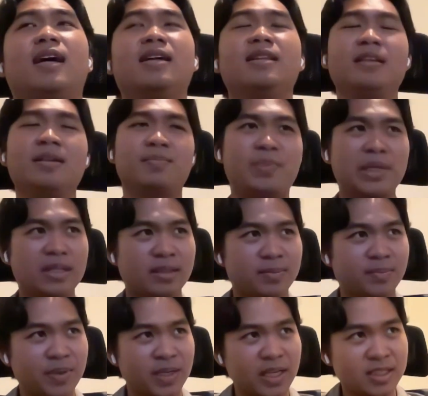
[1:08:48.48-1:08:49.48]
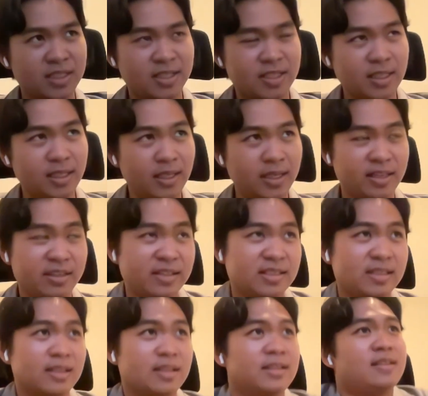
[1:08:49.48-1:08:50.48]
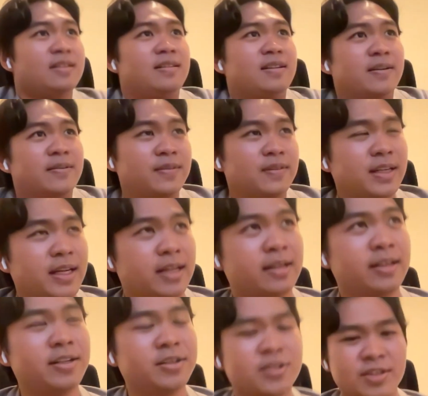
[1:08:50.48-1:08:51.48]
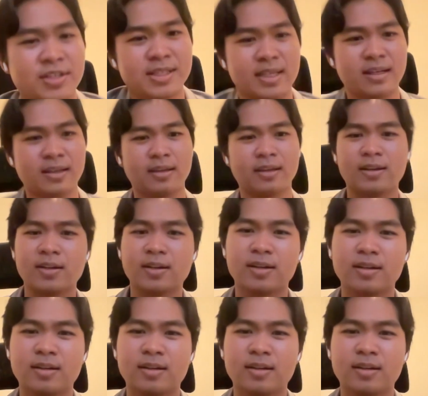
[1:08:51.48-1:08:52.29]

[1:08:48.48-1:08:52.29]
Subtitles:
I think the PhD is definitely an interesting